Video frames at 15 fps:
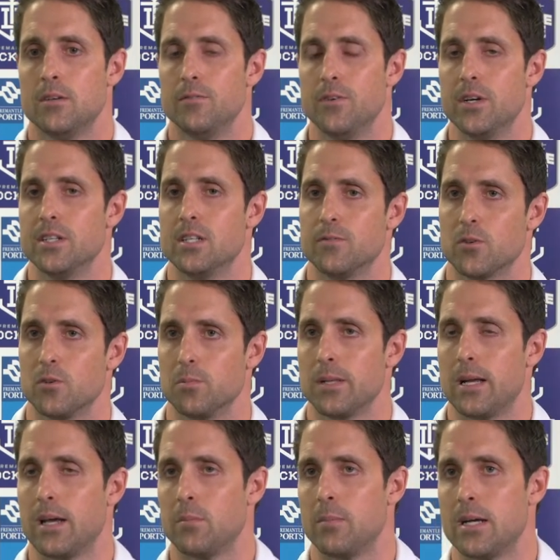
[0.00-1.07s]
very difficult
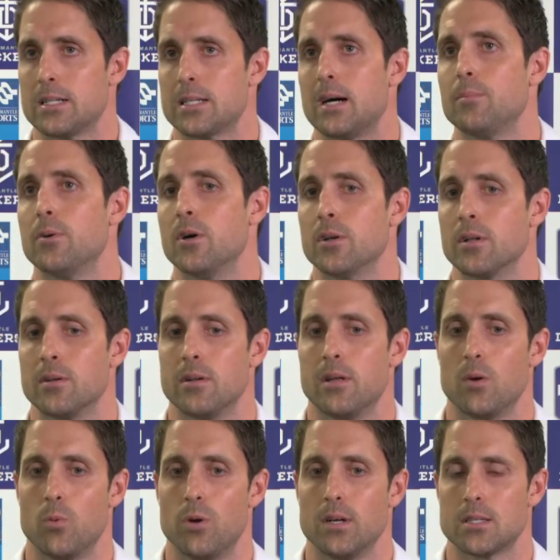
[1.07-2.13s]
player to match up on,
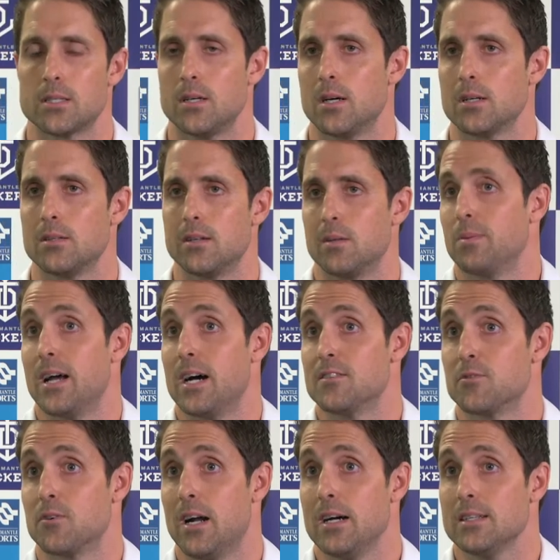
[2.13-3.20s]
and we're excited that he
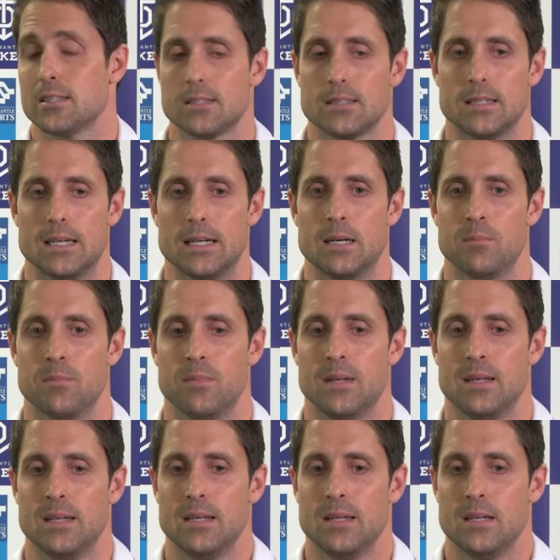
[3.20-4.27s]
plays for us.
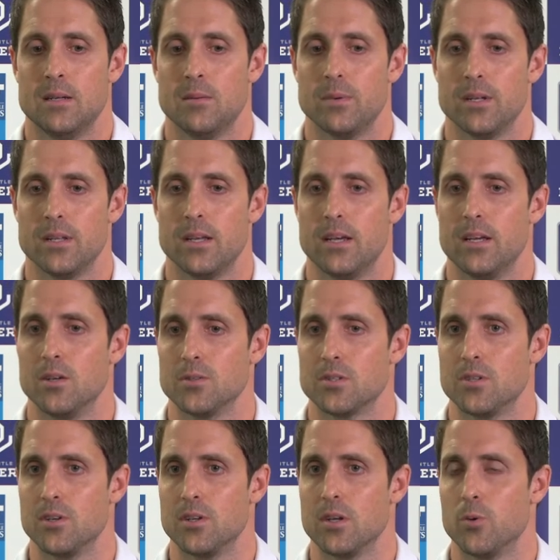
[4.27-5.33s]
But yeah, he'll
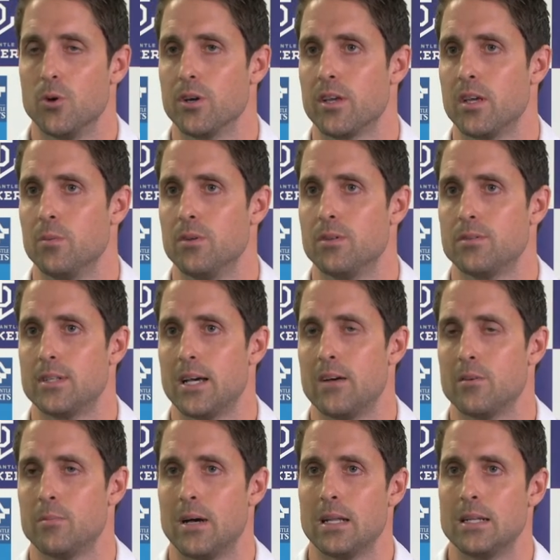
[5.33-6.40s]
certainly work in with
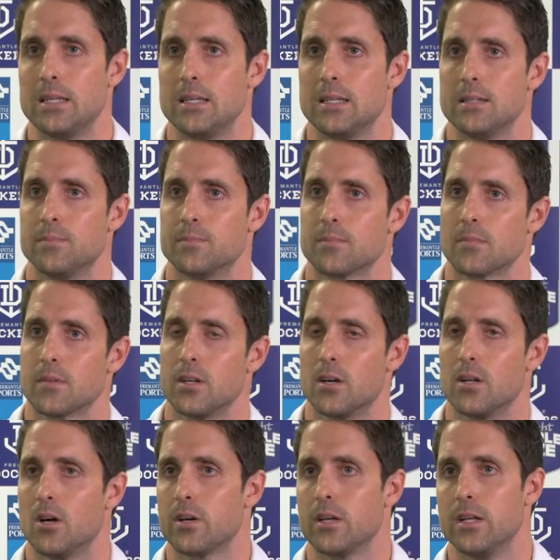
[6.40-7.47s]
David Mundy and, you
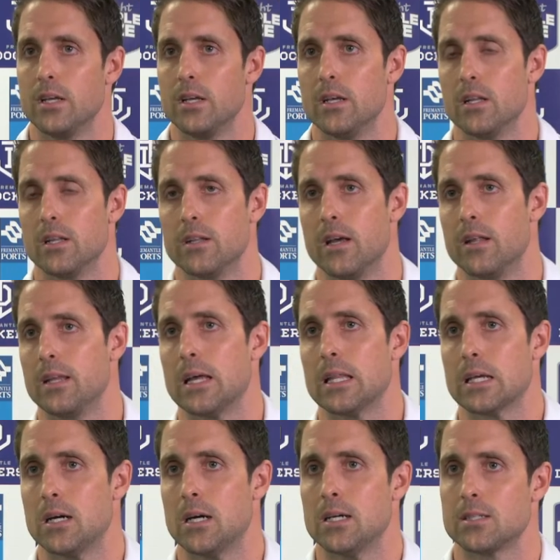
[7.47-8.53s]
know, Lachie Neal and the
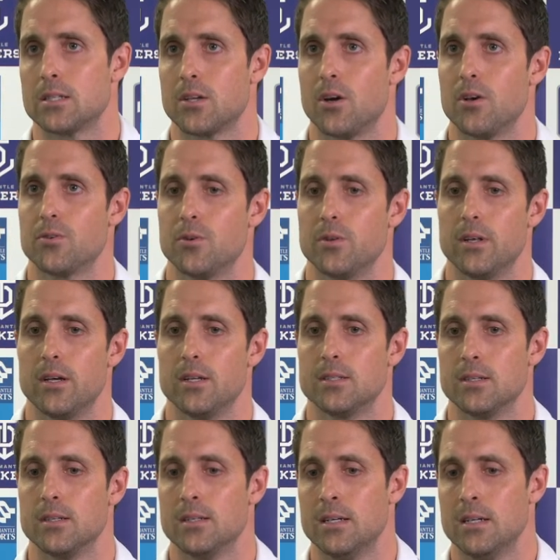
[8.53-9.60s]
other guys that go through there
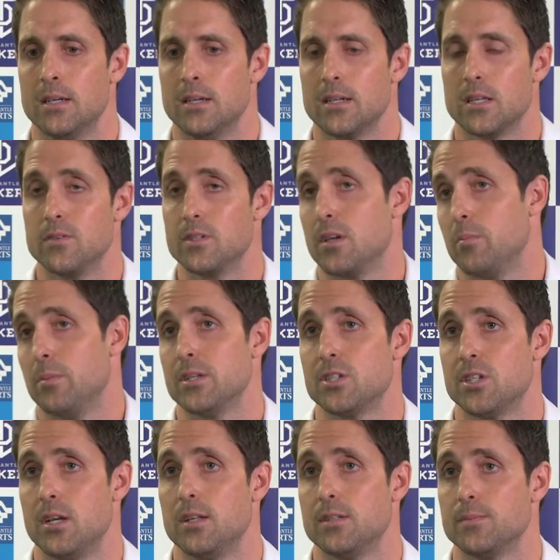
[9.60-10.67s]
to give us our
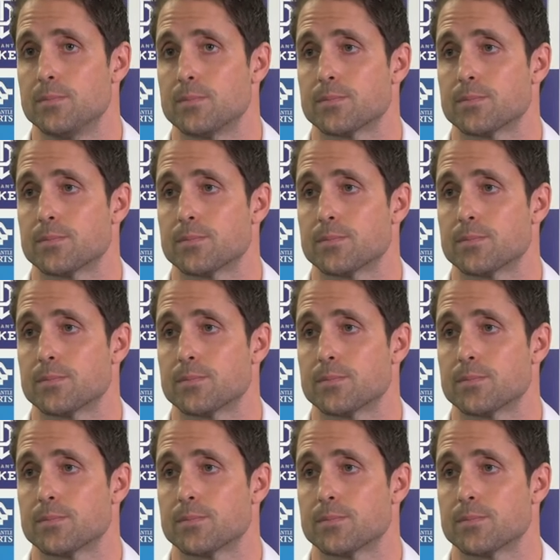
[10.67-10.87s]
best chance.